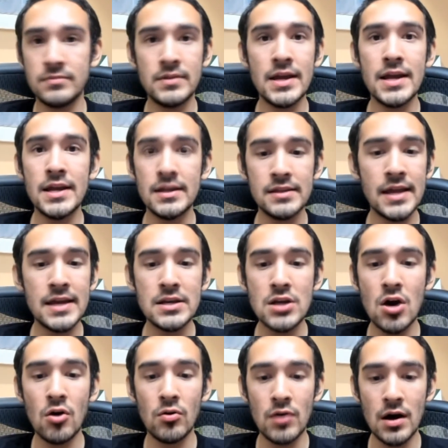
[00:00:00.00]
They
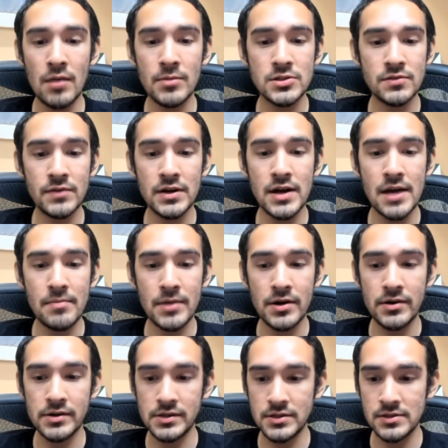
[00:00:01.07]
know how much of a
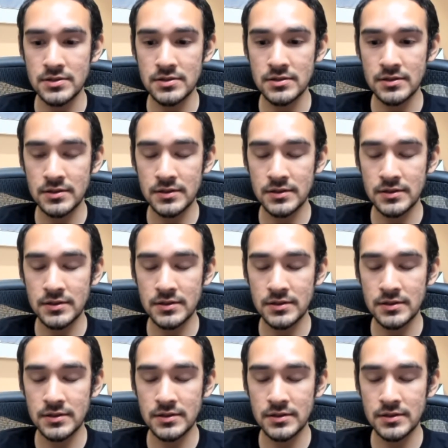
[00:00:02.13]
nightmare it is.